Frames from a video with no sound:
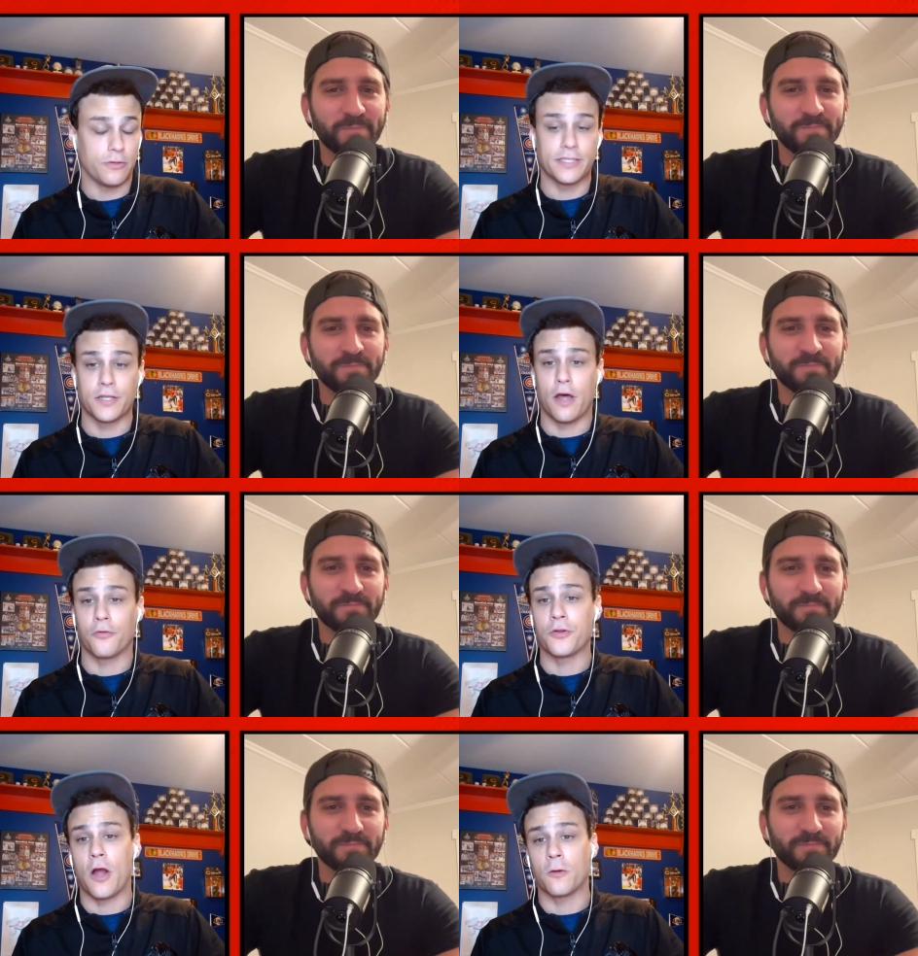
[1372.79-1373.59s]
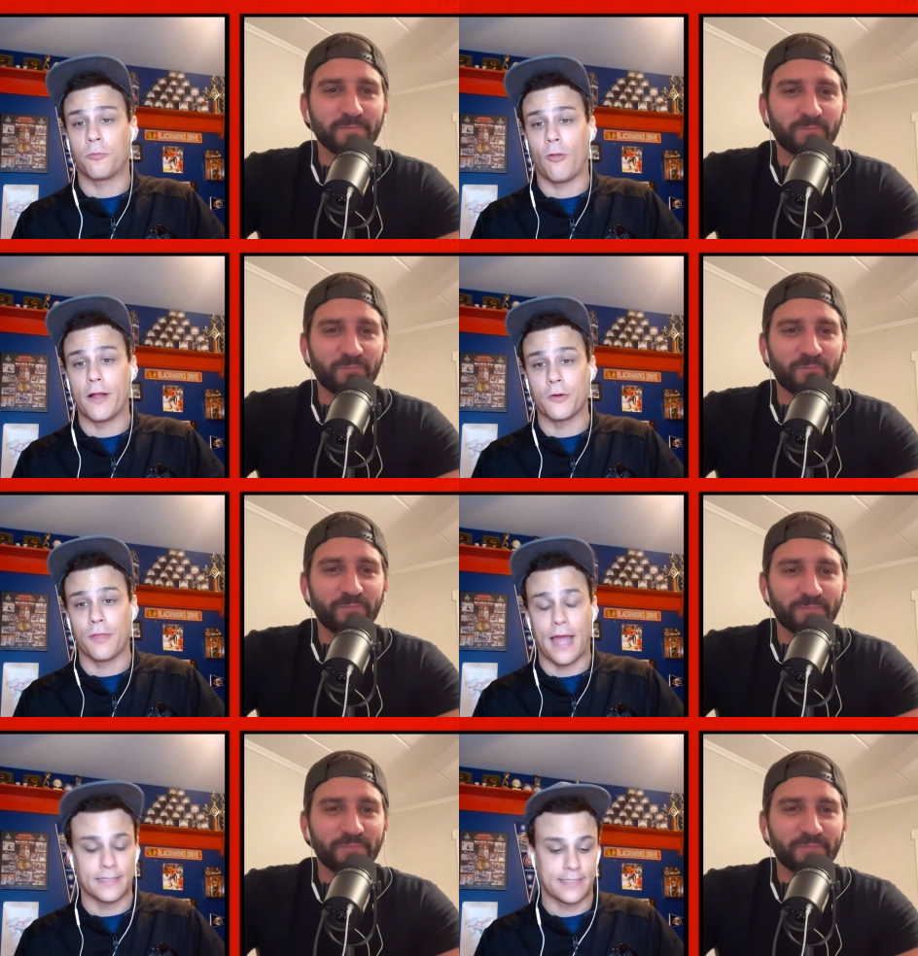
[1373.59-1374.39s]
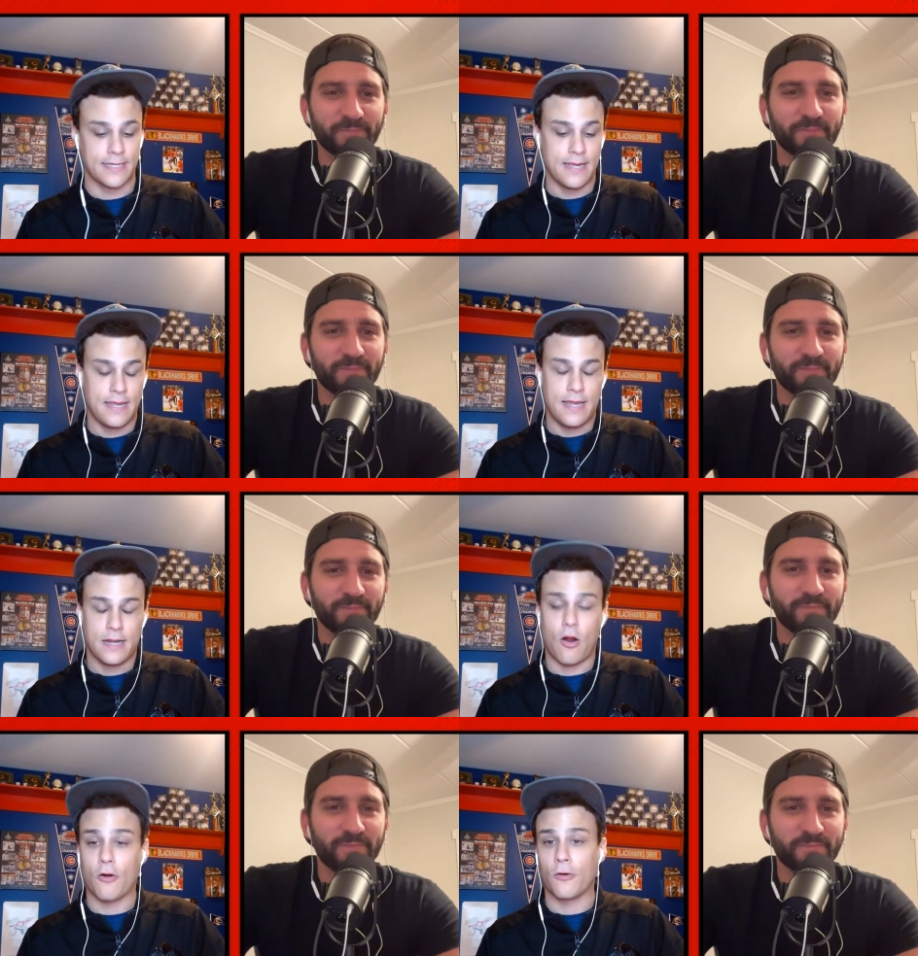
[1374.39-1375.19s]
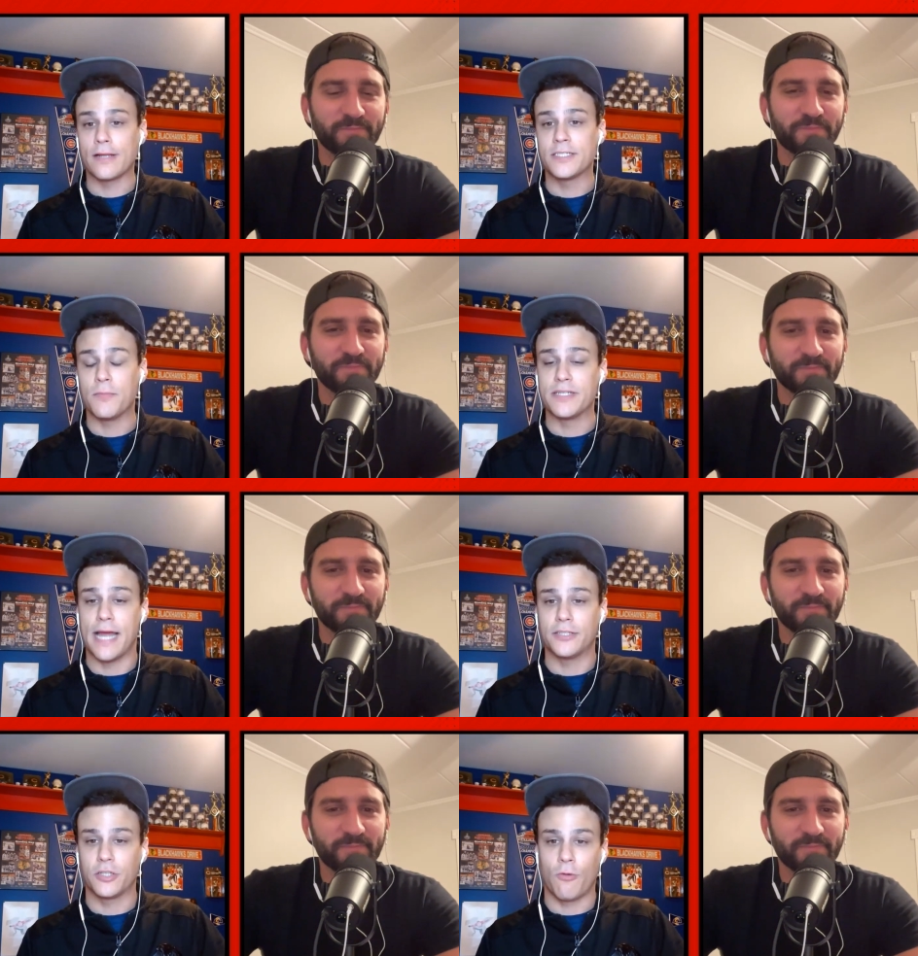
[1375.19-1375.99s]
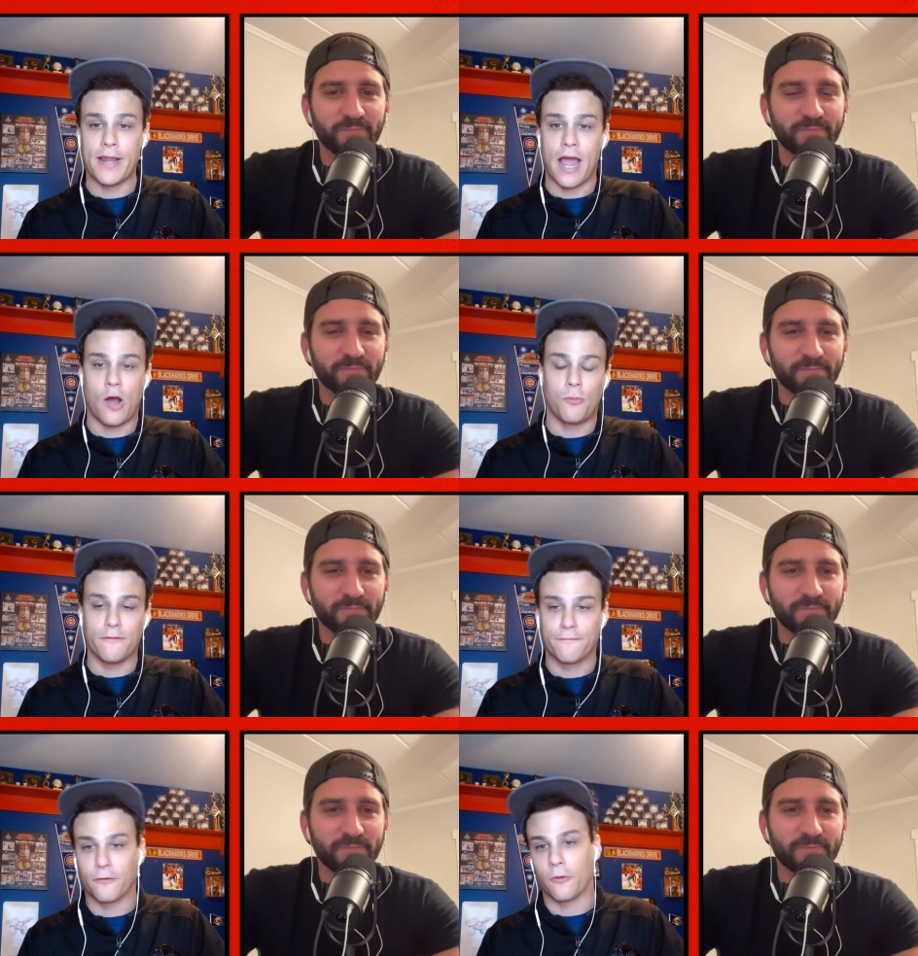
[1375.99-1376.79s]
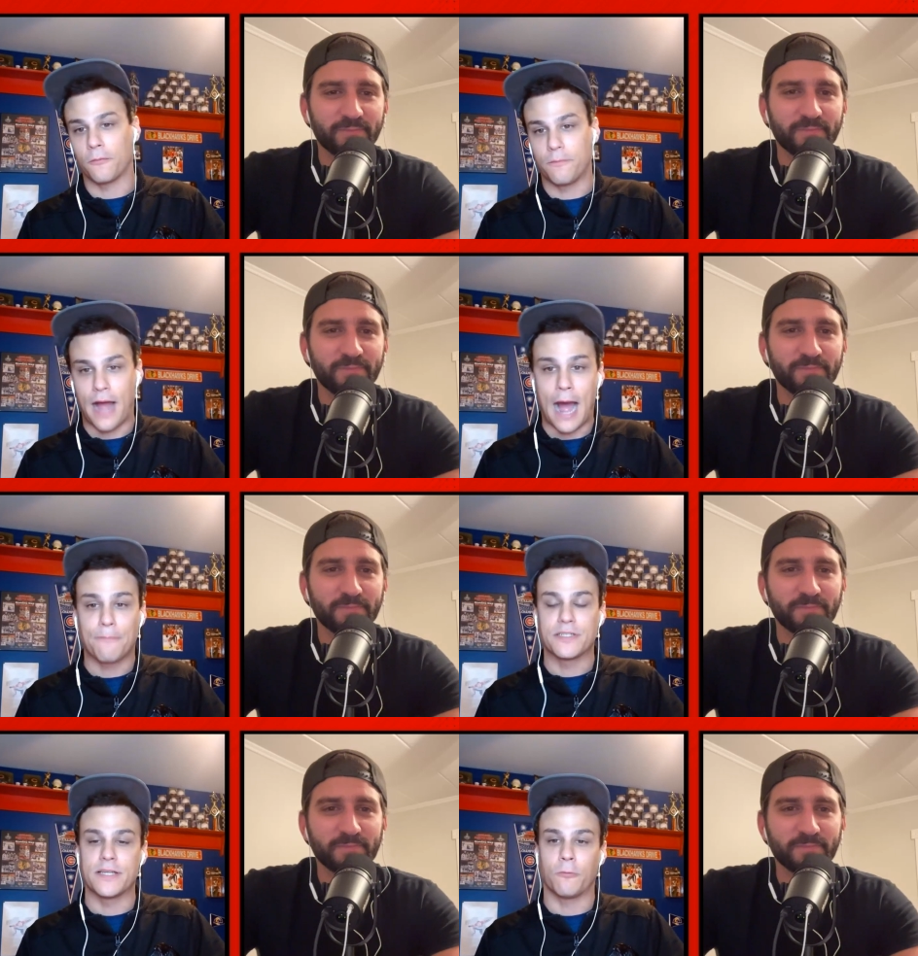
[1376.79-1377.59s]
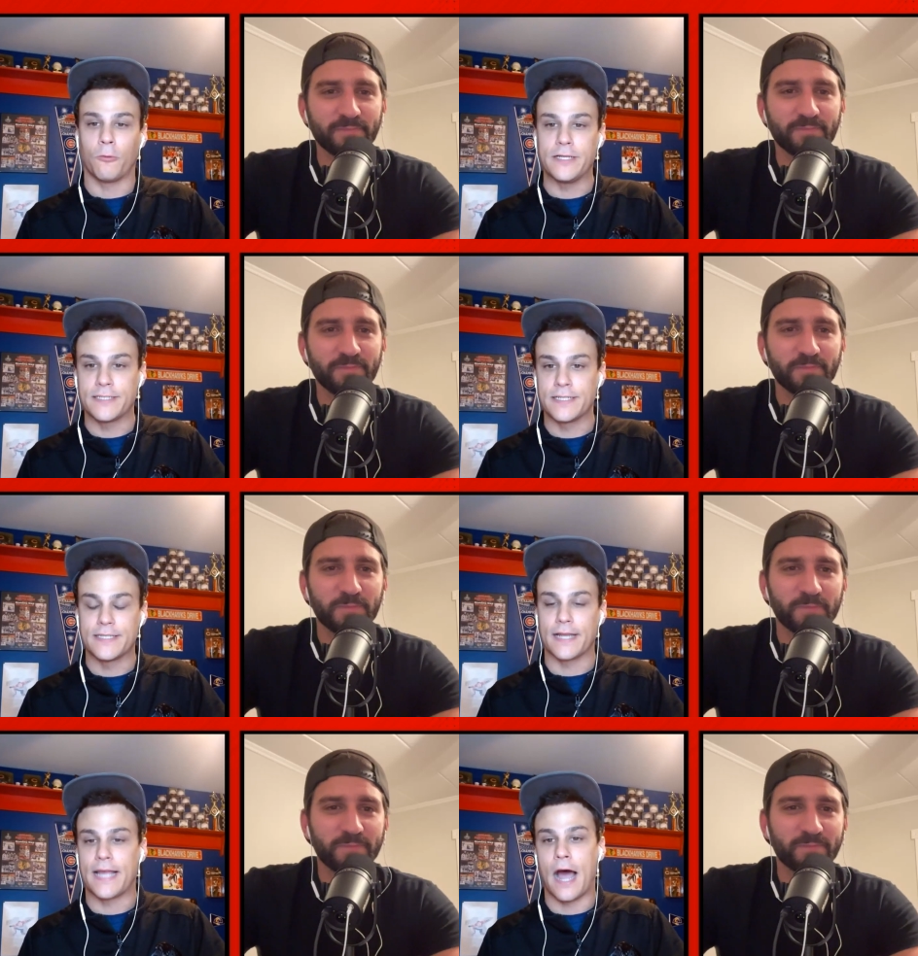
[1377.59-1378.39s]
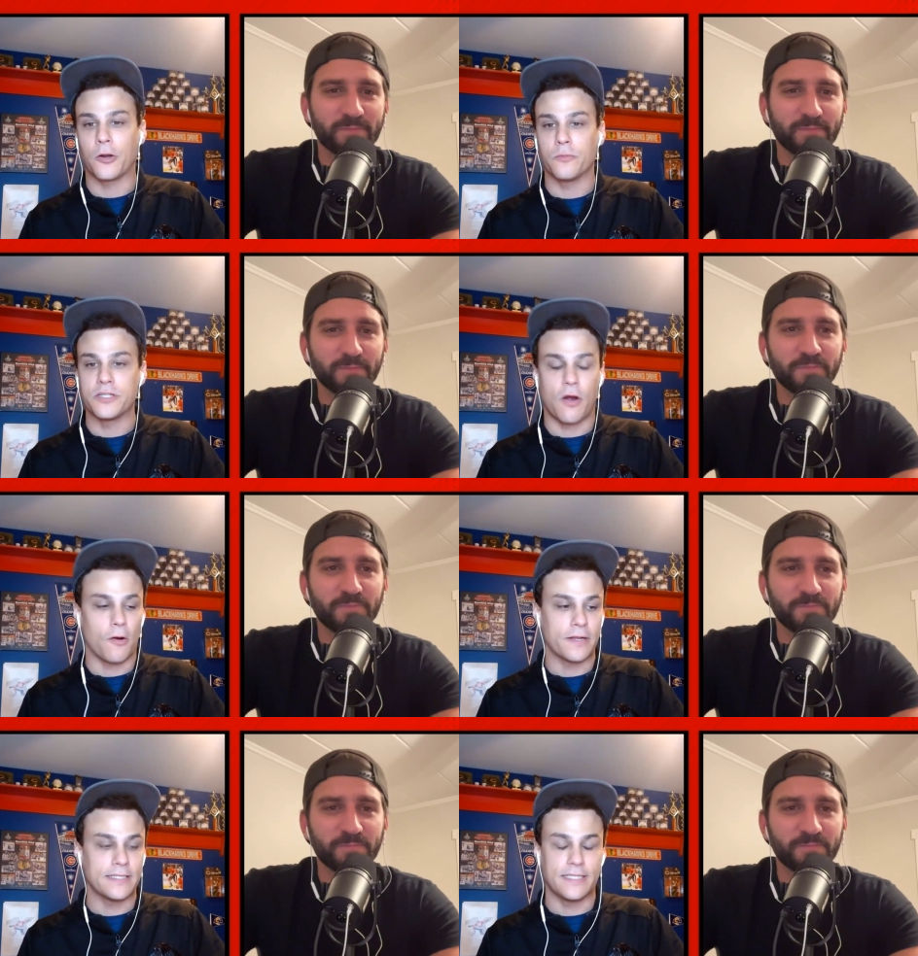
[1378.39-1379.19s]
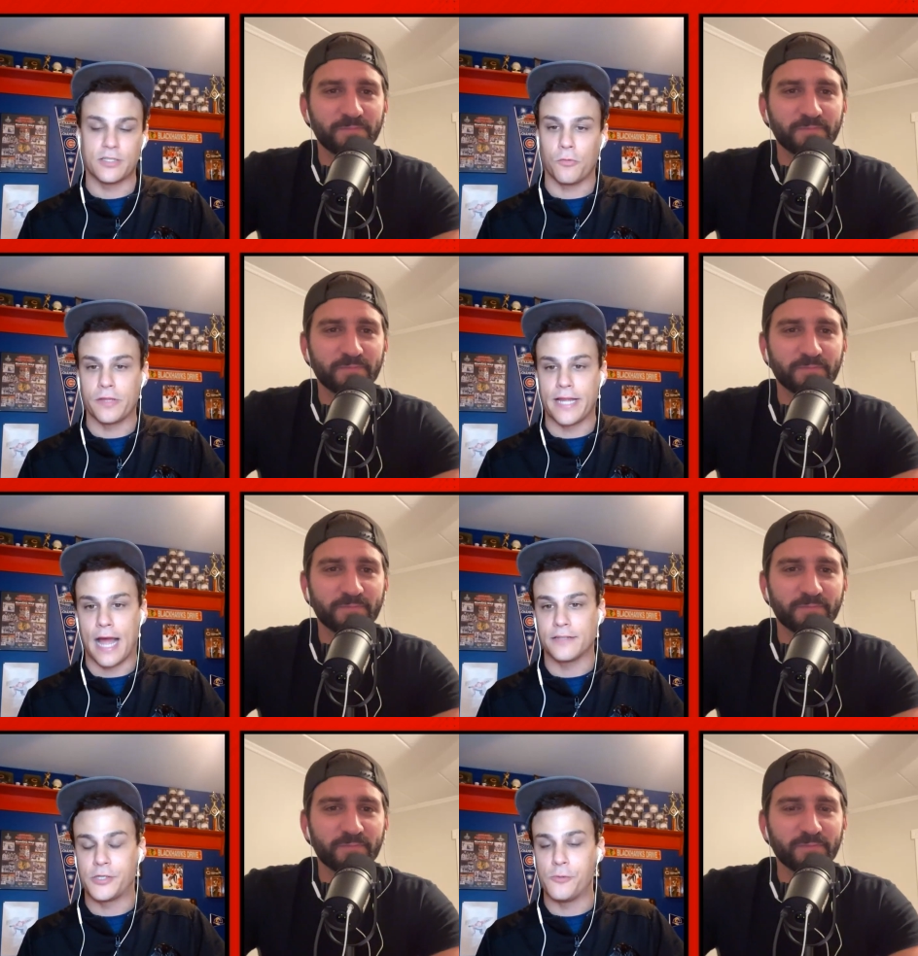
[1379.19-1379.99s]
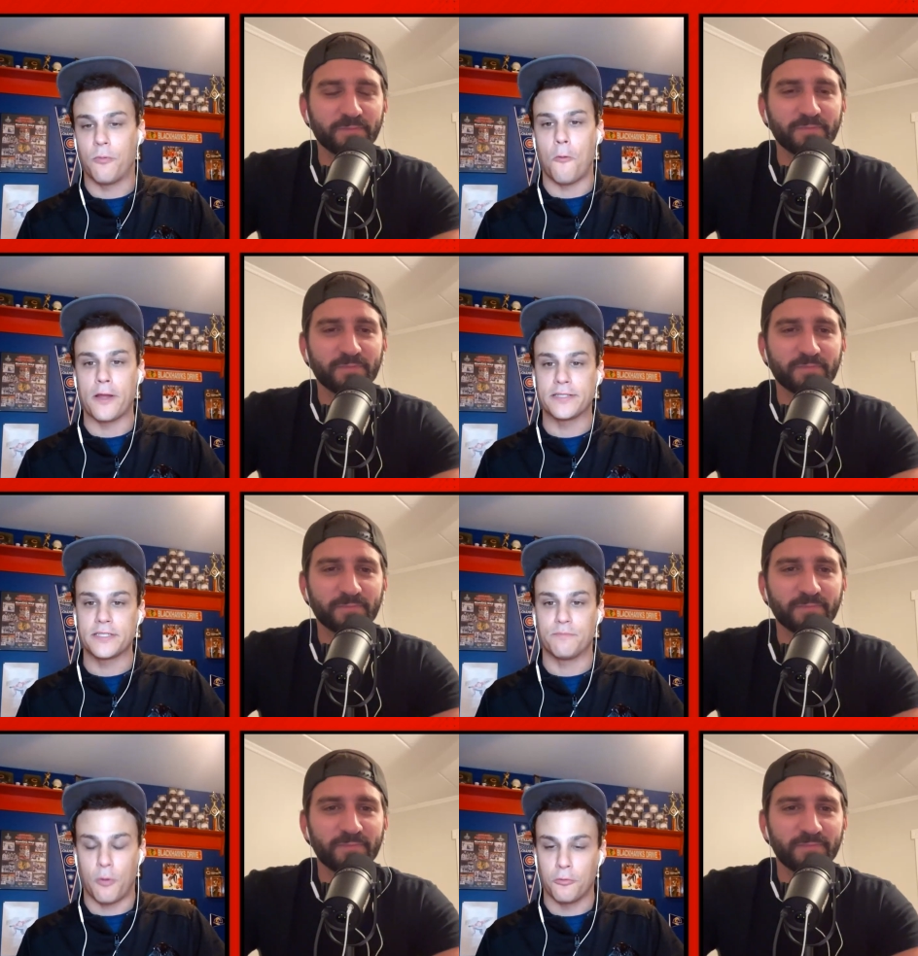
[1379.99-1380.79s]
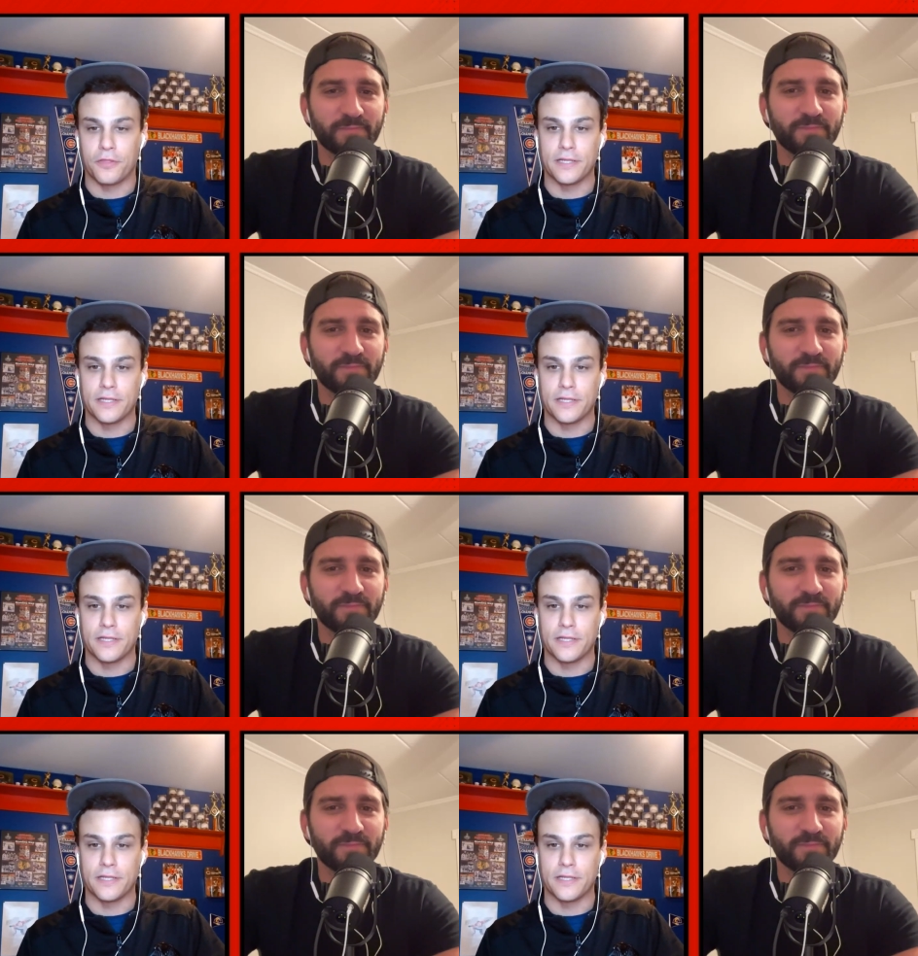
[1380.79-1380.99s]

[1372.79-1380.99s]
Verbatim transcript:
Speaker 1: He's another young player that's garnering some attention right now, but for opposite reasons than Connor Bedard is. He's only got two points, both